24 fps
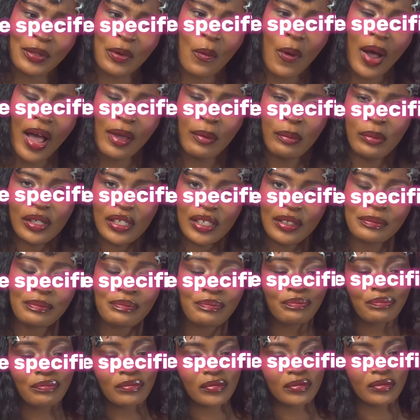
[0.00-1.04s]
why, but
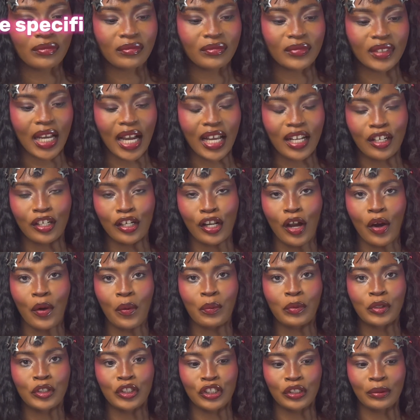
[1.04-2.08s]
I don't know.
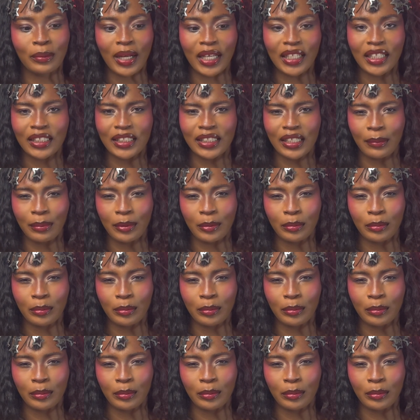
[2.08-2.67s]
Would you buy this type of